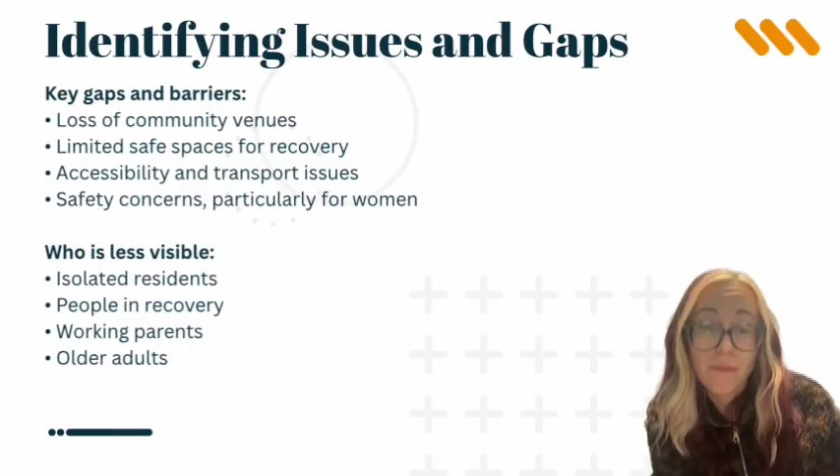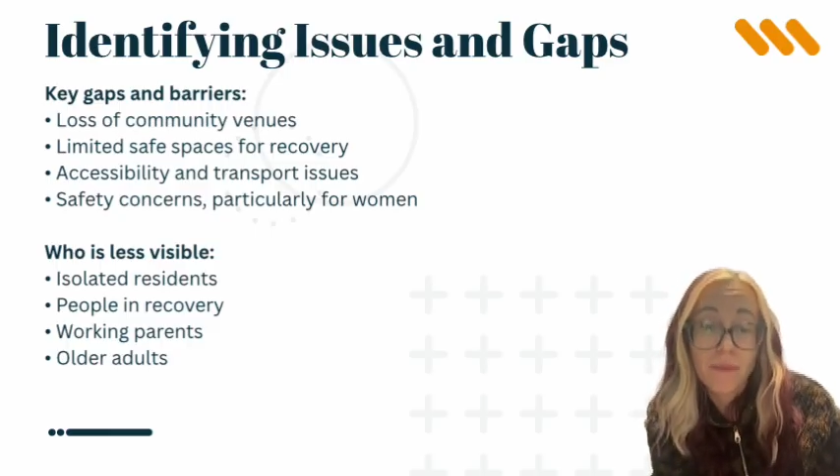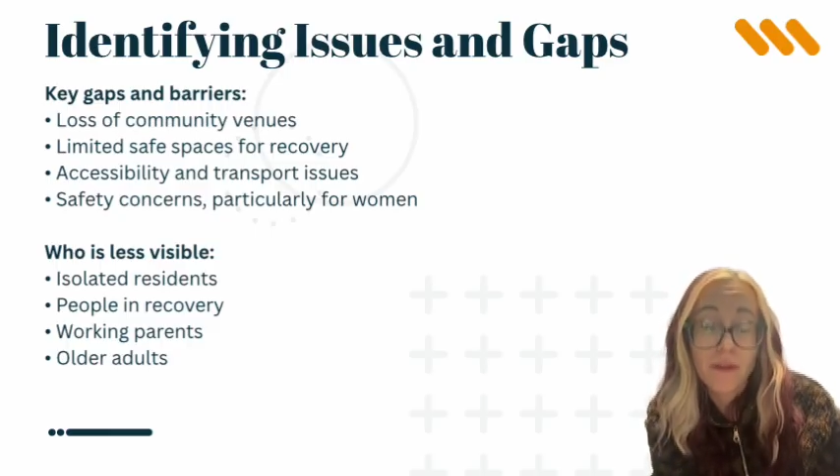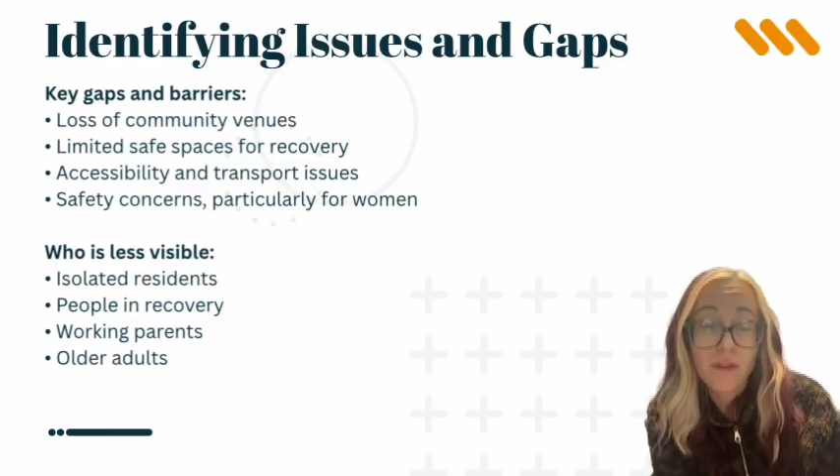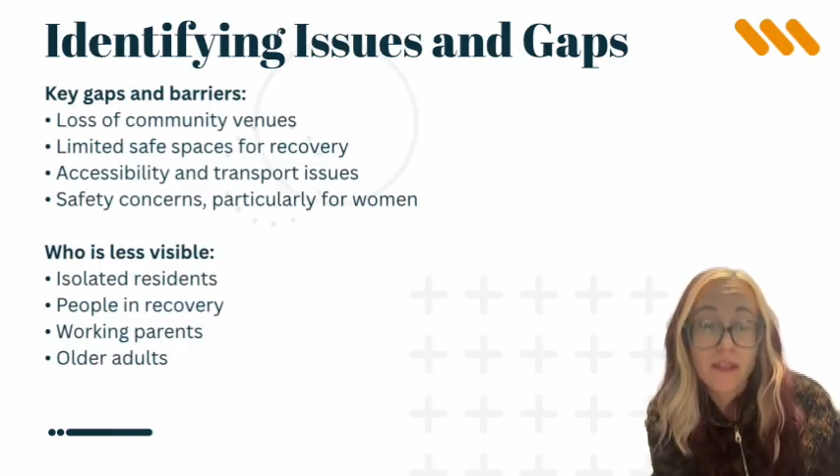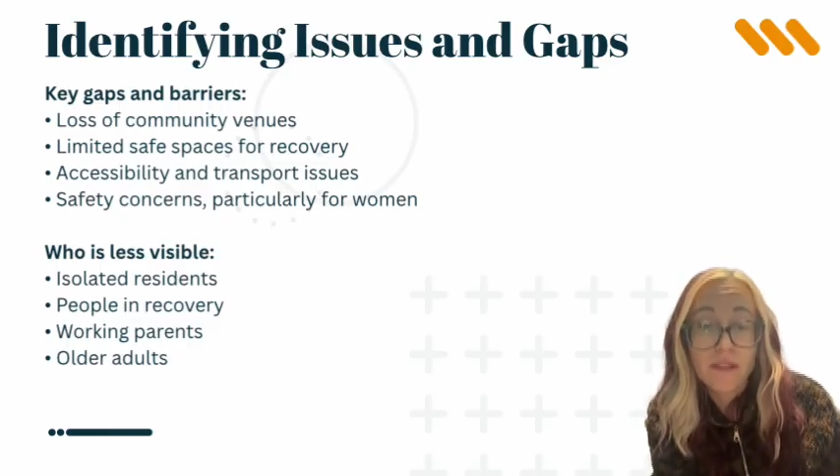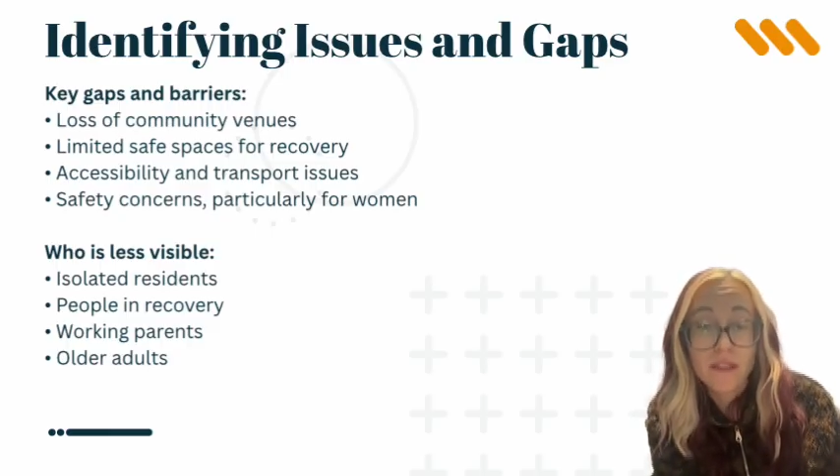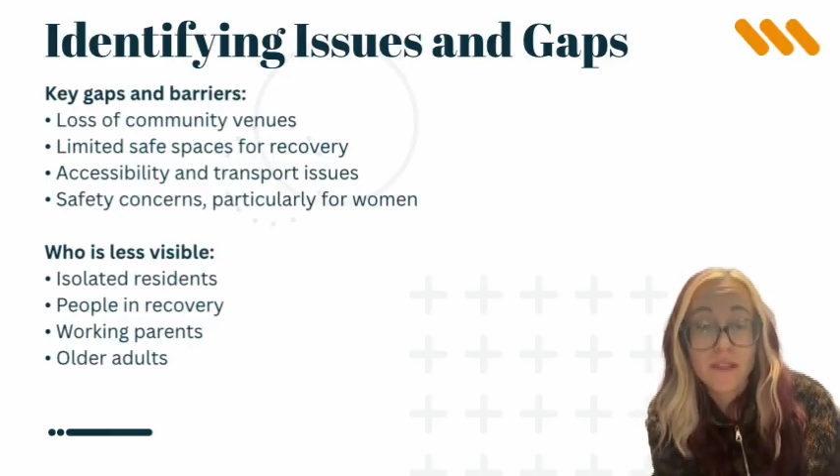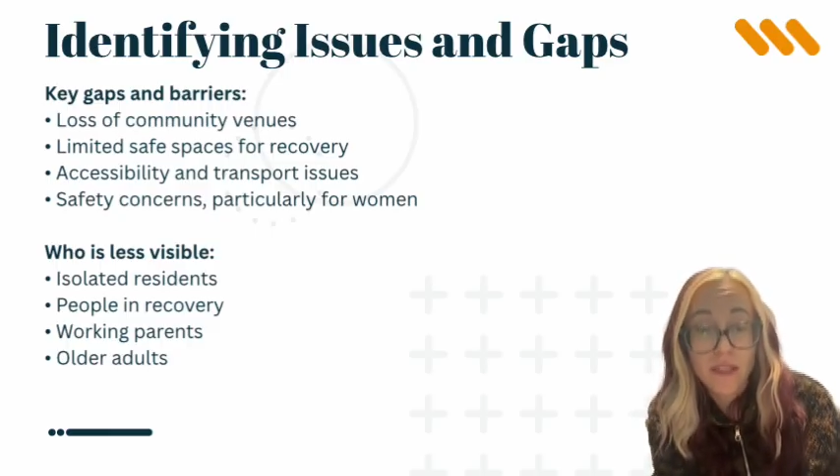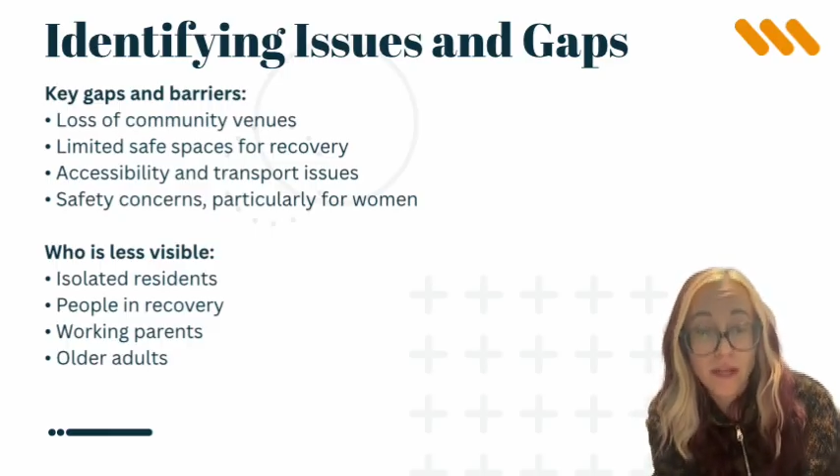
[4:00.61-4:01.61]
They raised
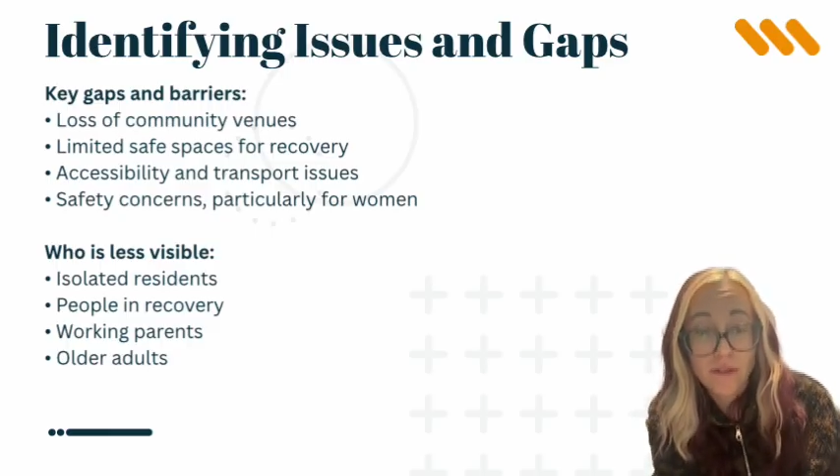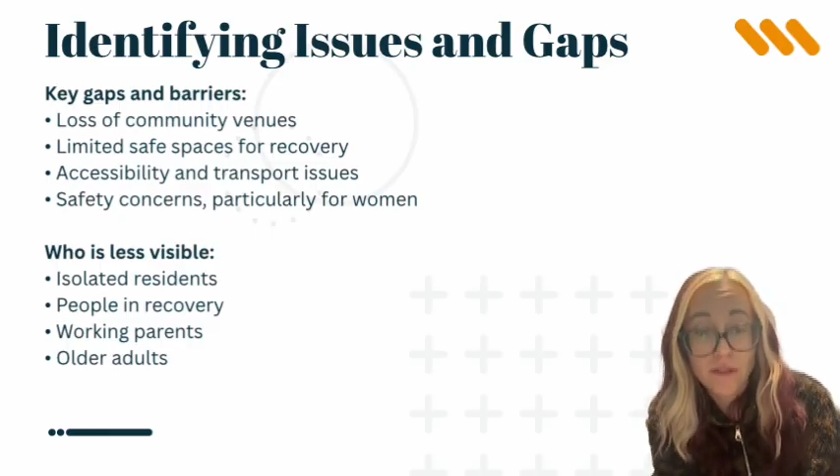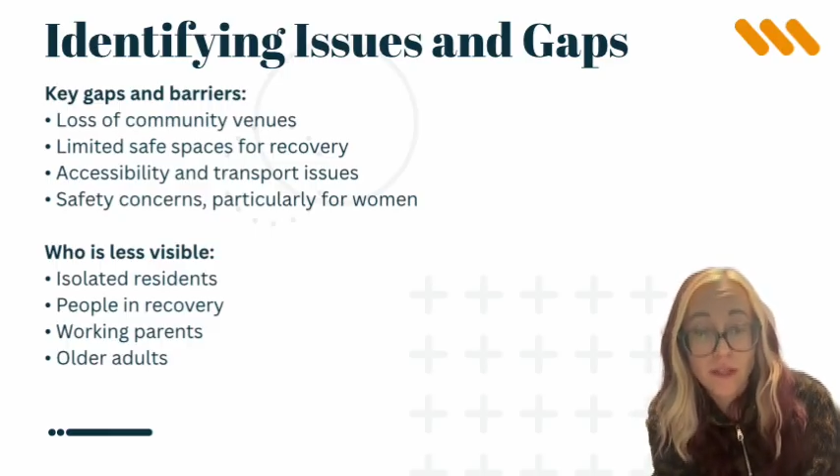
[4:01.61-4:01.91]
concerns